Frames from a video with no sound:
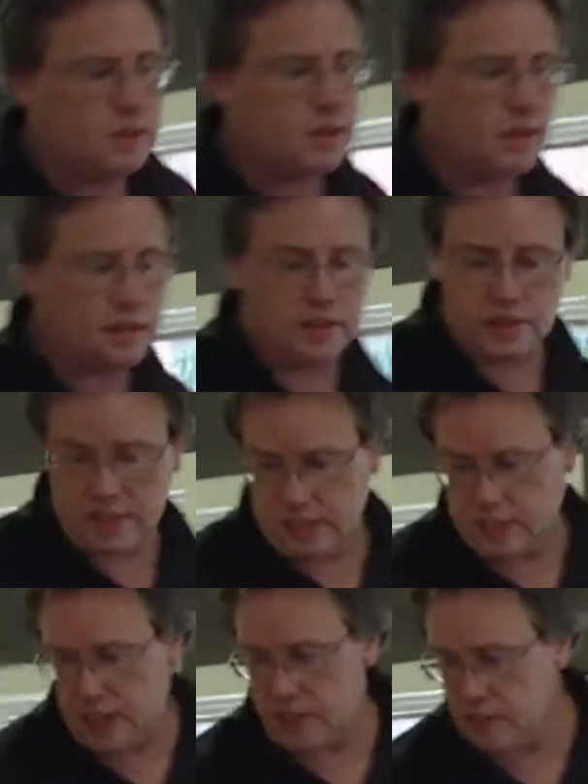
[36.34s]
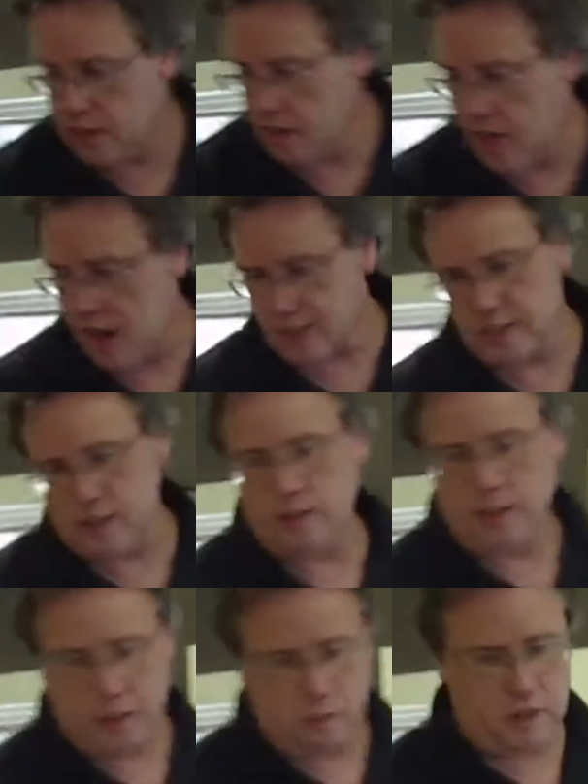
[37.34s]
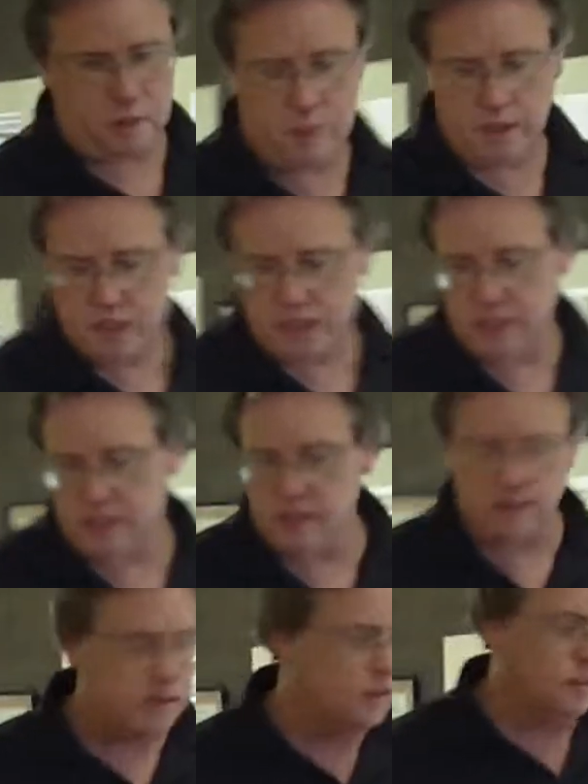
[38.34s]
And this is kind of an auxiliary workbench here